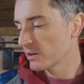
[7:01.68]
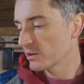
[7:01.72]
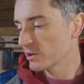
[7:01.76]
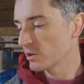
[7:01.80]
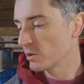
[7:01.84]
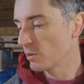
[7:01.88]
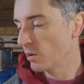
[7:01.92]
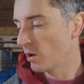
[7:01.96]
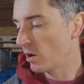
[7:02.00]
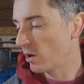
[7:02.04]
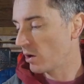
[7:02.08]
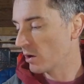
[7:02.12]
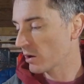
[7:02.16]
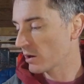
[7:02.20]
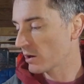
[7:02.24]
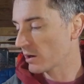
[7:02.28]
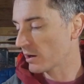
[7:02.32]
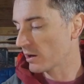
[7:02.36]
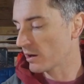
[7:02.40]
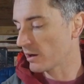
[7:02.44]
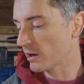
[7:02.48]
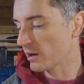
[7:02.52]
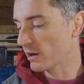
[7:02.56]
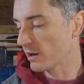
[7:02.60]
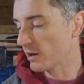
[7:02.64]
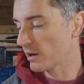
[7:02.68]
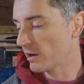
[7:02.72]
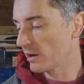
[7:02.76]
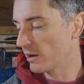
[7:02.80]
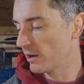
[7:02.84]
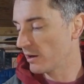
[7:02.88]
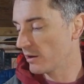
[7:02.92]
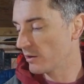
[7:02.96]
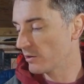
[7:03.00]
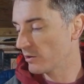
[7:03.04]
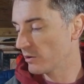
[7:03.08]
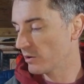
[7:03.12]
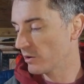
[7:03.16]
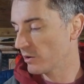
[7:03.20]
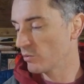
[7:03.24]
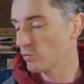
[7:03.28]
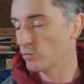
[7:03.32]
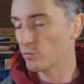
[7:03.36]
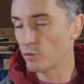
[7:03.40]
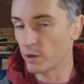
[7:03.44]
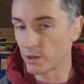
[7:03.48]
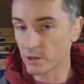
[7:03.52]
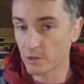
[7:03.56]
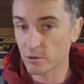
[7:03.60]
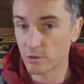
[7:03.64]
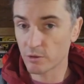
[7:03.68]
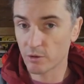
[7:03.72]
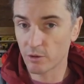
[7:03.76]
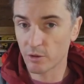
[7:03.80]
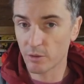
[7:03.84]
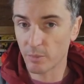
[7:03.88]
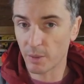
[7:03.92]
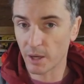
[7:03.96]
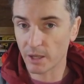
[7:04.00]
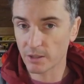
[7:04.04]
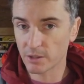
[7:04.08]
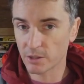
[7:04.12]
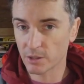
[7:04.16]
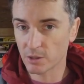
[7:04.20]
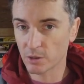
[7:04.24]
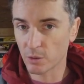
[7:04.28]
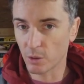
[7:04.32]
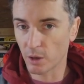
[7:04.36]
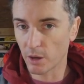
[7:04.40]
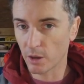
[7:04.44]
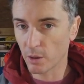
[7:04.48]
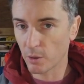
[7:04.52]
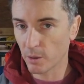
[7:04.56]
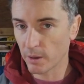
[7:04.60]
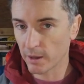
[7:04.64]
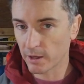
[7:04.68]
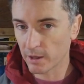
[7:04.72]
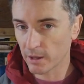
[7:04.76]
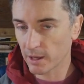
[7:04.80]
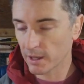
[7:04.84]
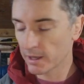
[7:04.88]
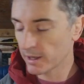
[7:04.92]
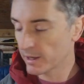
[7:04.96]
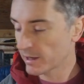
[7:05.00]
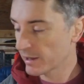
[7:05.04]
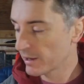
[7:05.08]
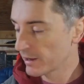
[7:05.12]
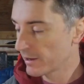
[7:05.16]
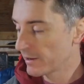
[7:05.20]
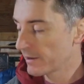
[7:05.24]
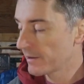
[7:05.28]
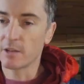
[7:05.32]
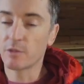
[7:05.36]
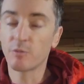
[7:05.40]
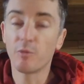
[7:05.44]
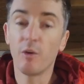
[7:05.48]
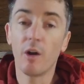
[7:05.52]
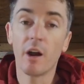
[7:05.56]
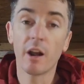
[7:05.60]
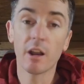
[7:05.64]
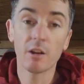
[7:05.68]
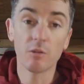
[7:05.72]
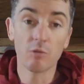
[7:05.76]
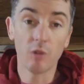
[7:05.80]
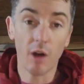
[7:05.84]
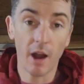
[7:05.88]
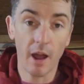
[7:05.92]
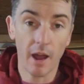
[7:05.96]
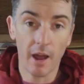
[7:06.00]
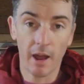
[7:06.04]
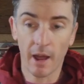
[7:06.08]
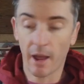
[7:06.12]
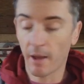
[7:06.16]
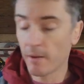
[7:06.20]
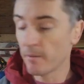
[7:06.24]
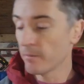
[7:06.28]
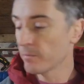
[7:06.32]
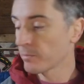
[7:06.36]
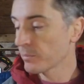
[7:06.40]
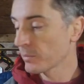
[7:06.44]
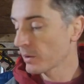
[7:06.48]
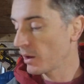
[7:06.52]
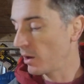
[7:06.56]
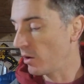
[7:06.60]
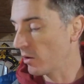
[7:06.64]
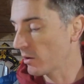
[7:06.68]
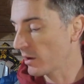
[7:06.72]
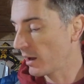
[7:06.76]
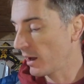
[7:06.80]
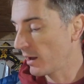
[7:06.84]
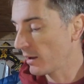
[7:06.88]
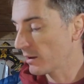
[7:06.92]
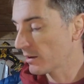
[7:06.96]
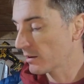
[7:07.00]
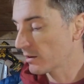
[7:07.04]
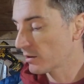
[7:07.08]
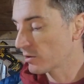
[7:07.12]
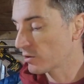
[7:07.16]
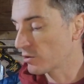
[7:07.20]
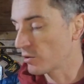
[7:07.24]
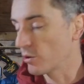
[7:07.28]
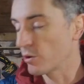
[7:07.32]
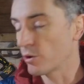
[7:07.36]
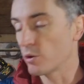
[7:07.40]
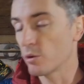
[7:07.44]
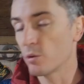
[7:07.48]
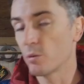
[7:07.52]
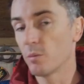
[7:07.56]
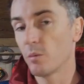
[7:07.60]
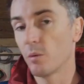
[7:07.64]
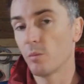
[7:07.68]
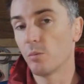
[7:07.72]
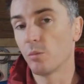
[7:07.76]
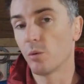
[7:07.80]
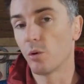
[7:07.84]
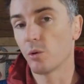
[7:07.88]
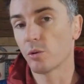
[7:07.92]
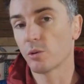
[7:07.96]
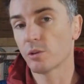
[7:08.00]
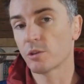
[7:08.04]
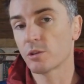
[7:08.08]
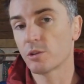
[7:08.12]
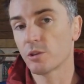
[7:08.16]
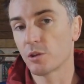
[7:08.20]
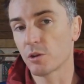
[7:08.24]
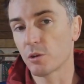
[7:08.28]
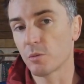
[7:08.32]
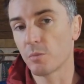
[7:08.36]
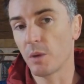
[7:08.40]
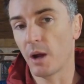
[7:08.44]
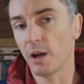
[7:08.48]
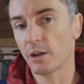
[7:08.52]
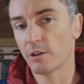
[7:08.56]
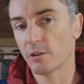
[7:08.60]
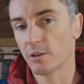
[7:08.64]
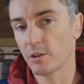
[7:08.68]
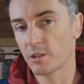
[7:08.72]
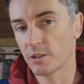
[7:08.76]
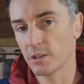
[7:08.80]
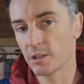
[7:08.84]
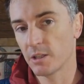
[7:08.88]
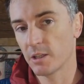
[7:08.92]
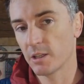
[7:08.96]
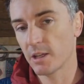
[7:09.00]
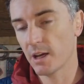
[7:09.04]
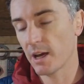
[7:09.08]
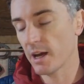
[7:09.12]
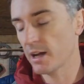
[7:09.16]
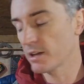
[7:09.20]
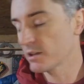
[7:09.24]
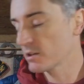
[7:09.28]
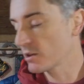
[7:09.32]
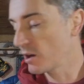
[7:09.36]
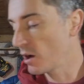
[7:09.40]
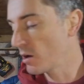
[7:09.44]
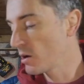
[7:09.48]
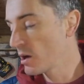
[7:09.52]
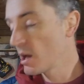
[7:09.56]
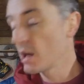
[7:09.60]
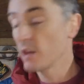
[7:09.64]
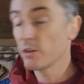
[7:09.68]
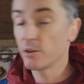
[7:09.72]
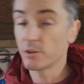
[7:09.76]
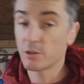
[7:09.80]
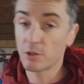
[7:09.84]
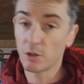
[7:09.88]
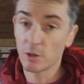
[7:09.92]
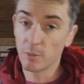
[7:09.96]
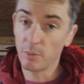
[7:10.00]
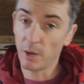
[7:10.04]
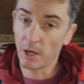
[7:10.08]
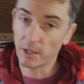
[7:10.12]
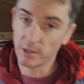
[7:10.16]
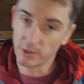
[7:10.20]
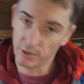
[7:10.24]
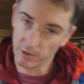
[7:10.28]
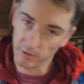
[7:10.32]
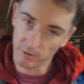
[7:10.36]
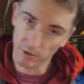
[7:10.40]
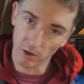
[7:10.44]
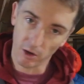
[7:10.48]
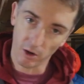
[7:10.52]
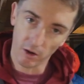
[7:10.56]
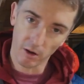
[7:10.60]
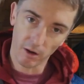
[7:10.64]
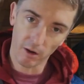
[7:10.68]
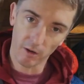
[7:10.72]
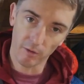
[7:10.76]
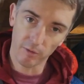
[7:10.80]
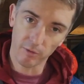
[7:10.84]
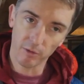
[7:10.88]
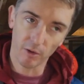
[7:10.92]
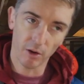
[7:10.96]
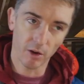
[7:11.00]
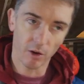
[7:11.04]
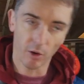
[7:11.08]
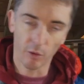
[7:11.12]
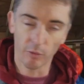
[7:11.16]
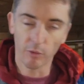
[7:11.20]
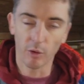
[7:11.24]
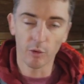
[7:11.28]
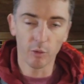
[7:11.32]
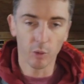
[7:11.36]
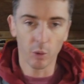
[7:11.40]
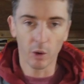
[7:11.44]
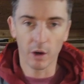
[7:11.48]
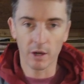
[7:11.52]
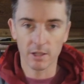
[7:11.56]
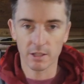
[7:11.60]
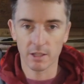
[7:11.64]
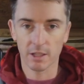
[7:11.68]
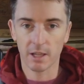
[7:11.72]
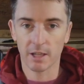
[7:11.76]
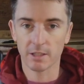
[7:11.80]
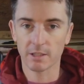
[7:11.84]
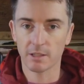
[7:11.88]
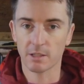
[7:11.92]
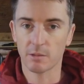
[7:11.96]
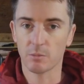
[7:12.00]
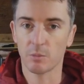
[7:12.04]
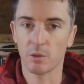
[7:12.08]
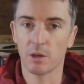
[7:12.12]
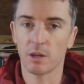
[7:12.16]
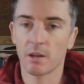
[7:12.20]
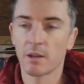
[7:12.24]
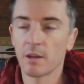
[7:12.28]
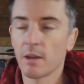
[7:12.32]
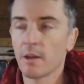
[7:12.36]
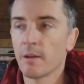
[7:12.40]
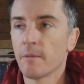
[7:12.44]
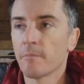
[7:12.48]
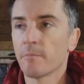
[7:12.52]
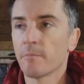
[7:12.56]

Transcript: you are gonna rinse through the batteries quite quickly. It's very rare I'll get through more than 2 batteries in a day. So the 2 batteries I've got have otherwise lasted me.